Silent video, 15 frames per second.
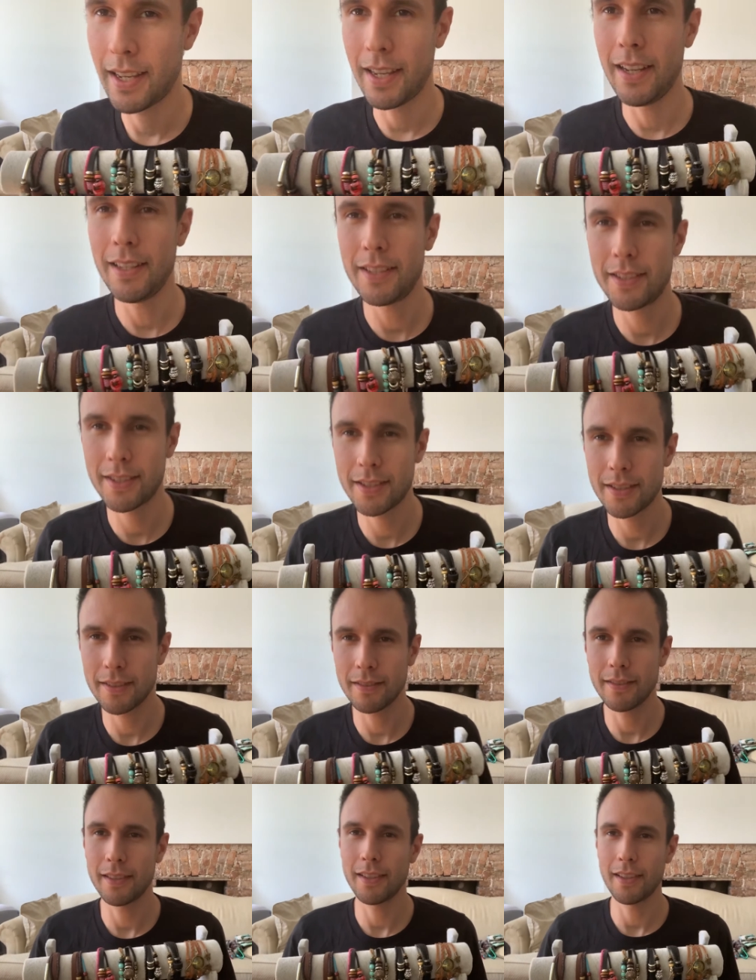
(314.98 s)
it's
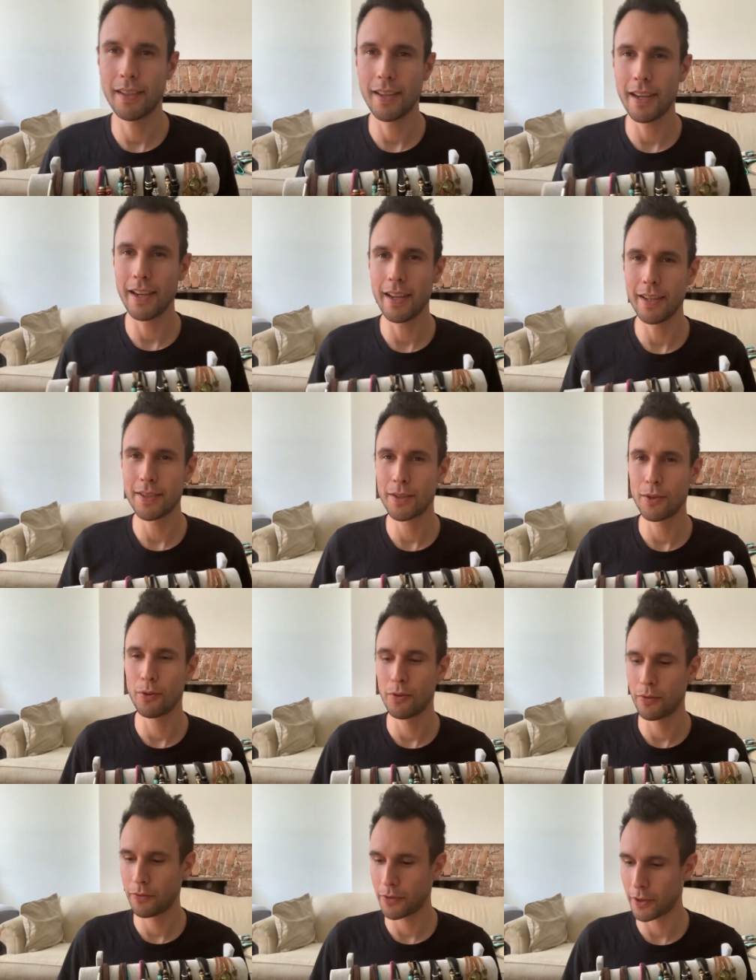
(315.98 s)
it's
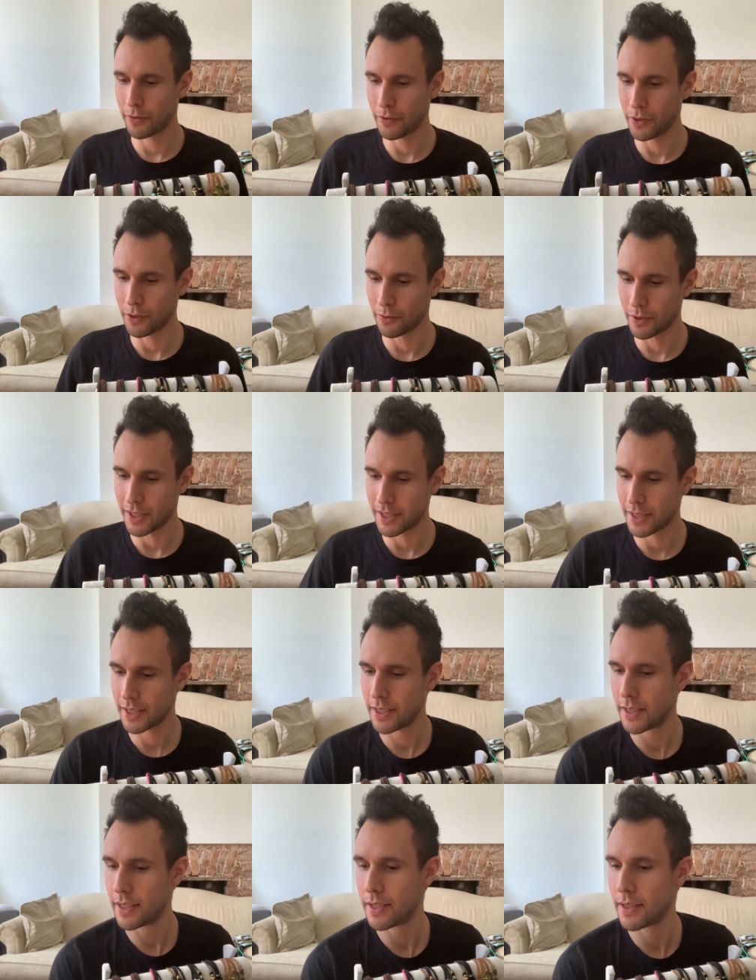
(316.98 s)
cool for a few
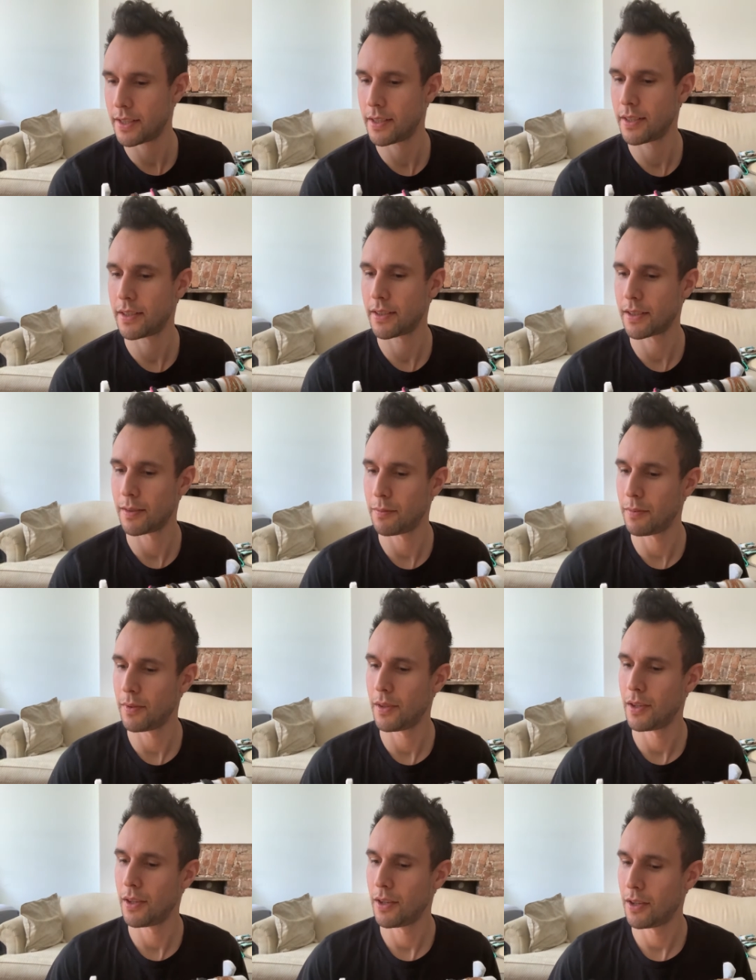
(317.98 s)
reasons.
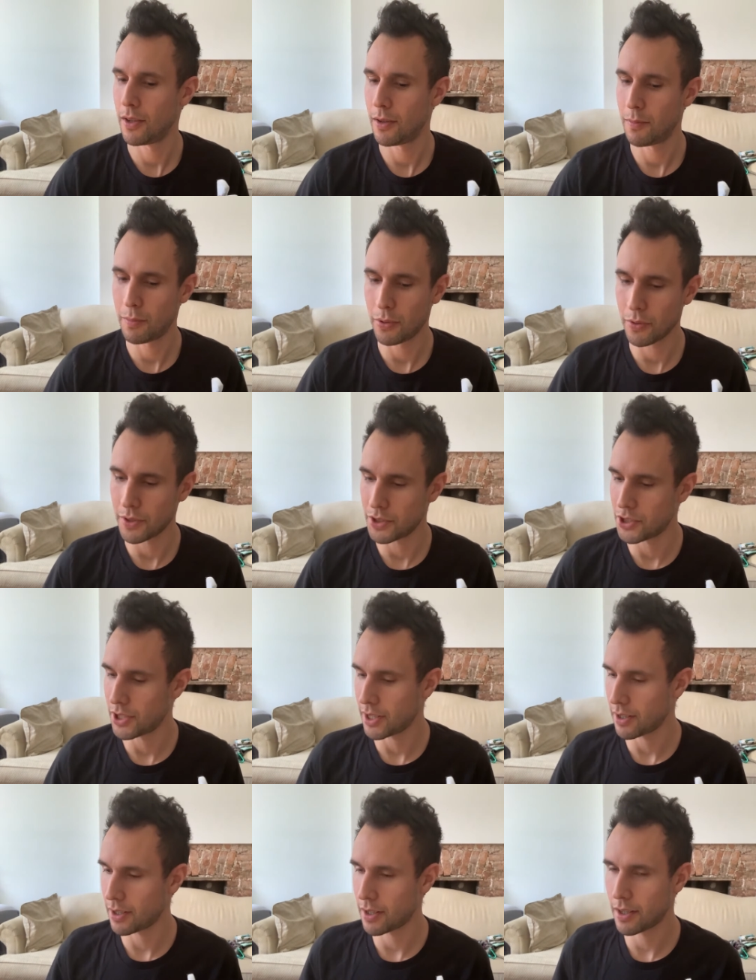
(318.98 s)
Pull the
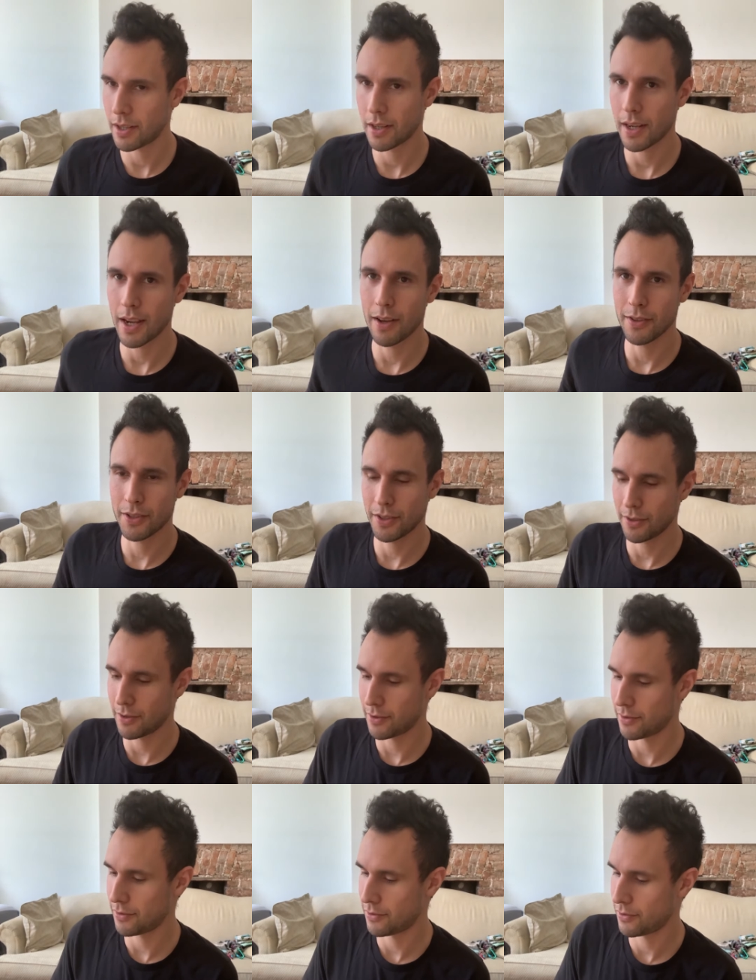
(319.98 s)
chair out
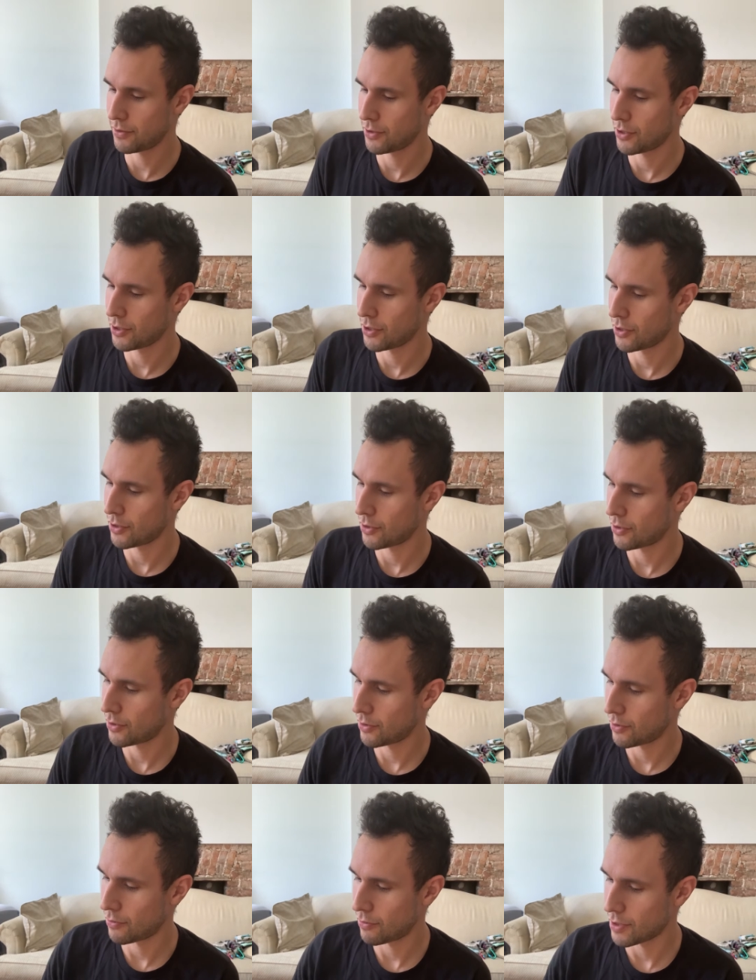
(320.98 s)
to
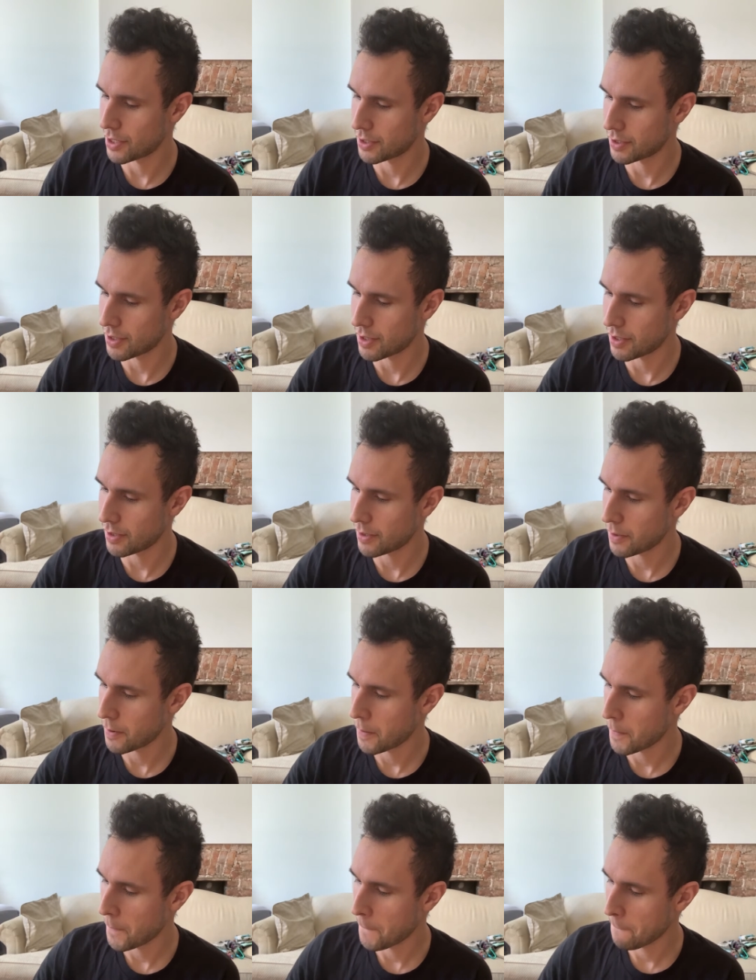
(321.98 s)
rest on.
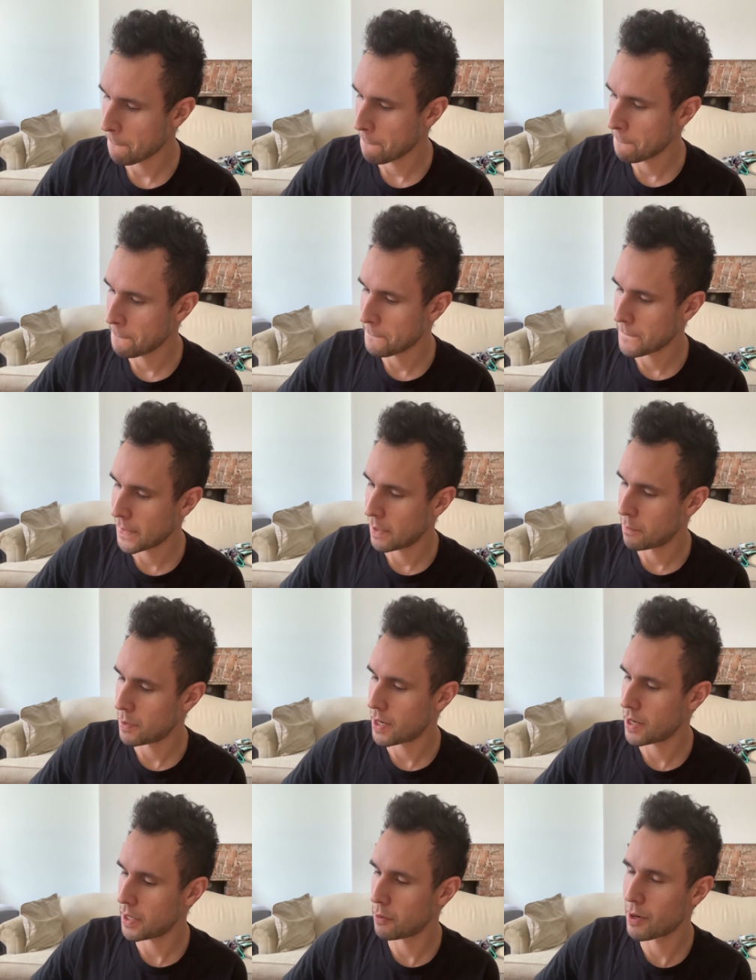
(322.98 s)

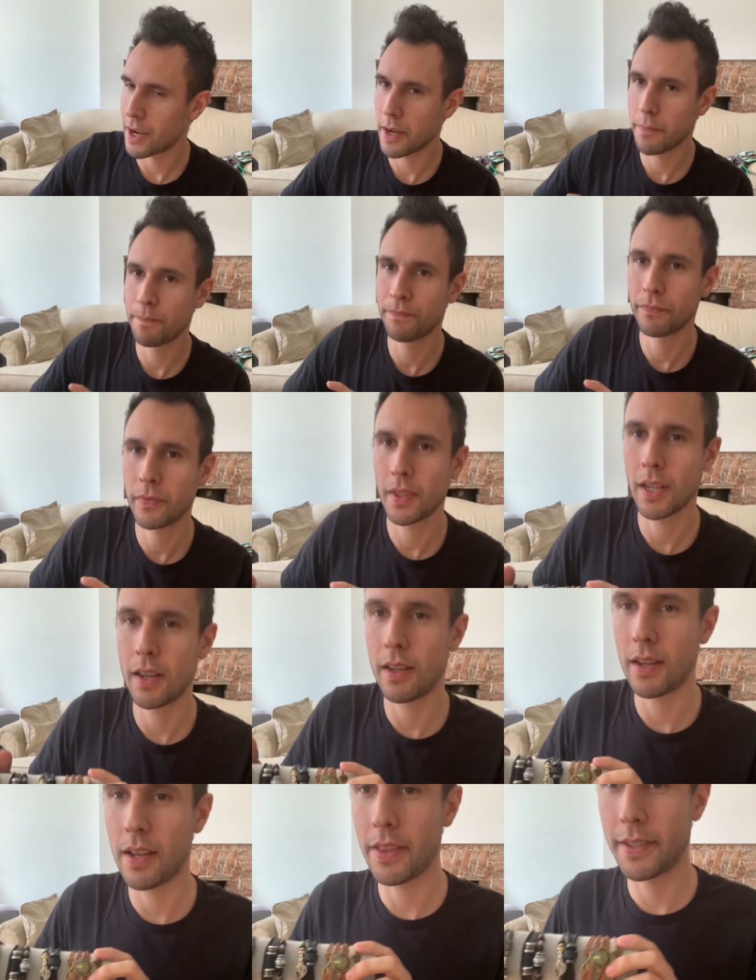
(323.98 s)
But anyway,
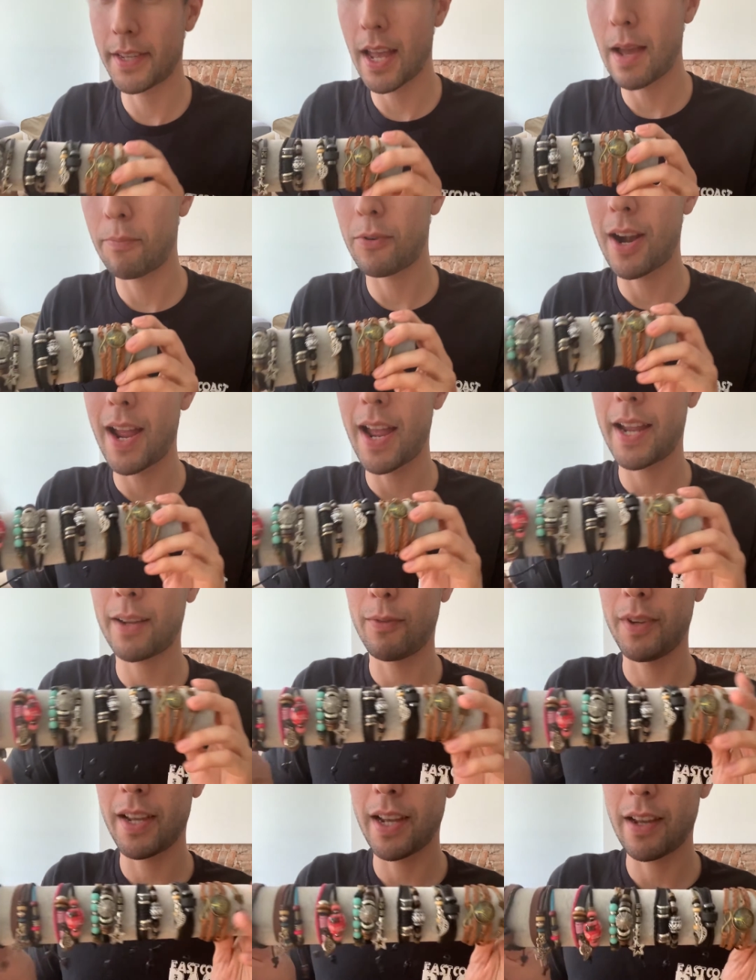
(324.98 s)
on the top rack,
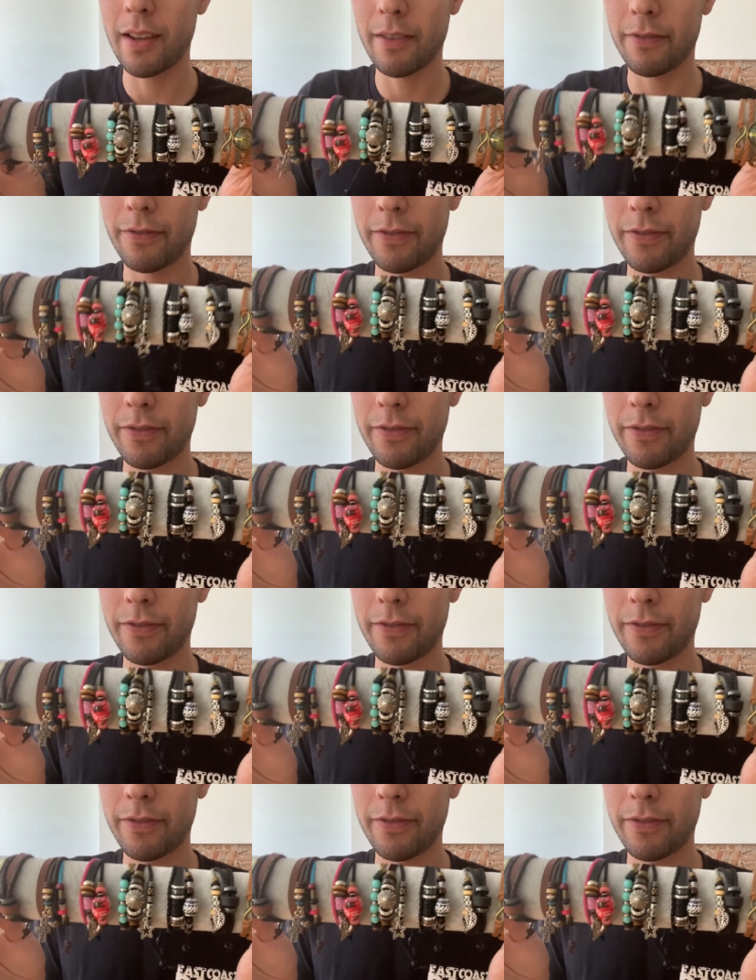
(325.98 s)
we have